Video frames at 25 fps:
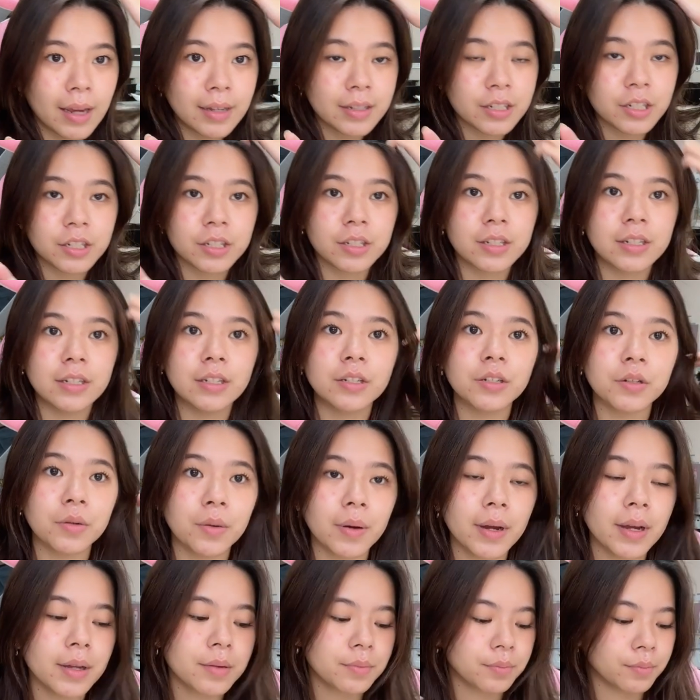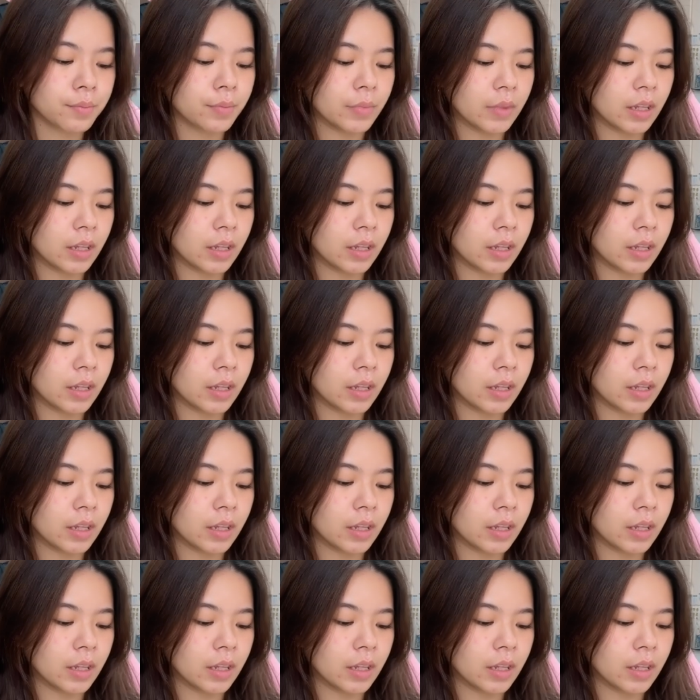I just didn't do it.